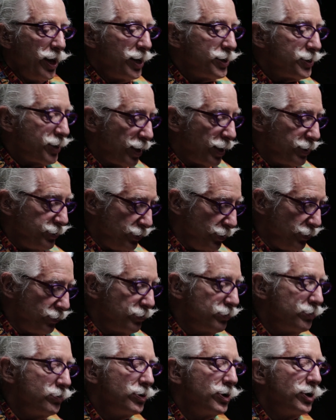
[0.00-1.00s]
And I
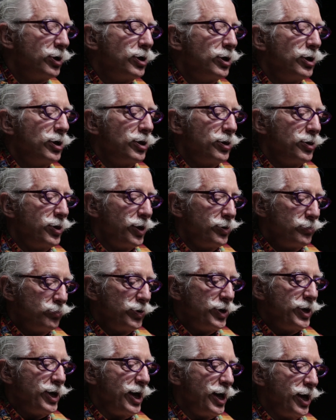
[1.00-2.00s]
knew that
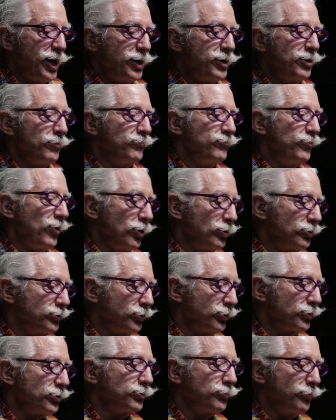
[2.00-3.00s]
we had a
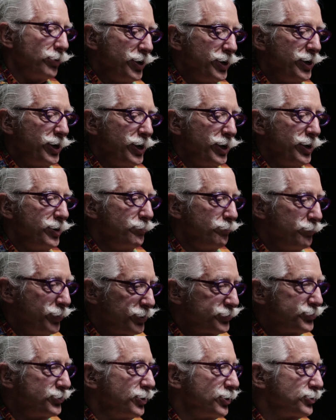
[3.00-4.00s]
vulgar, greedy
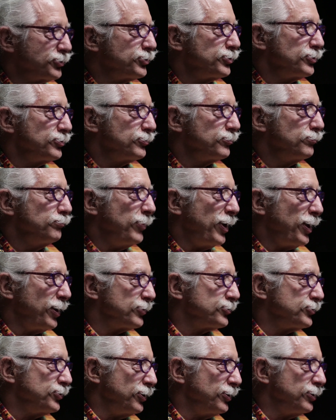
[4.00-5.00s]
business
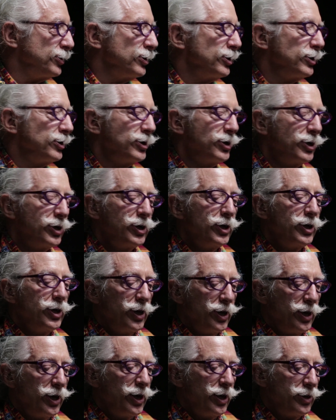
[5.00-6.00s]
medicine,
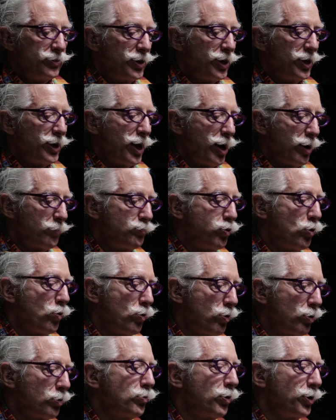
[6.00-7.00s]
and that our
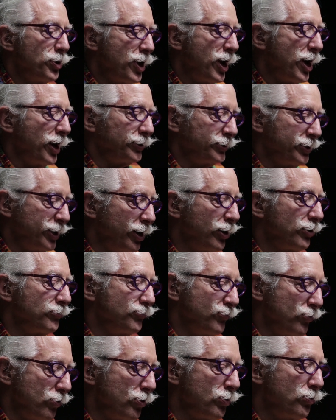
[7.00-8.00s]
poor were not
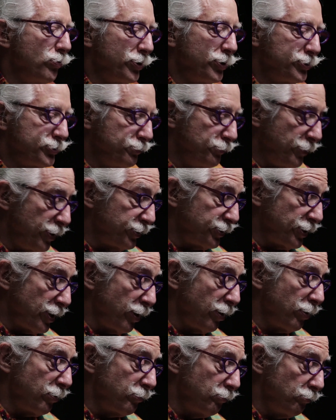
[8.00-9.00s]
cared for, which meant
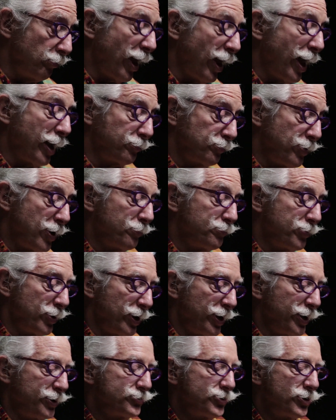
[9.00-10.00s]
our black
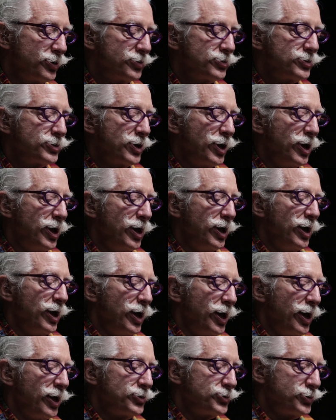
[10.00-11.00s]
populations.
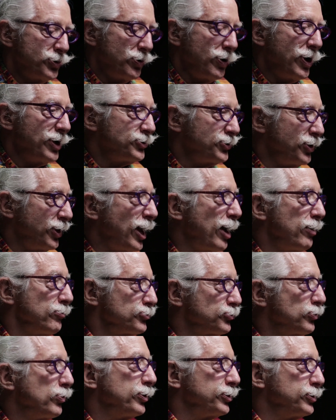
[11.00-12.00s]
And so I said I
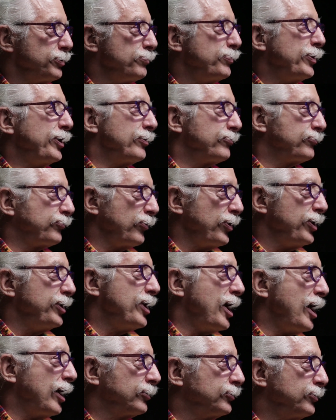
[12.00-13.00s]
was going to be a free
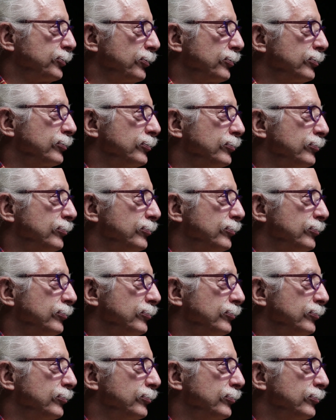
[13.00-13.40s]
doctor.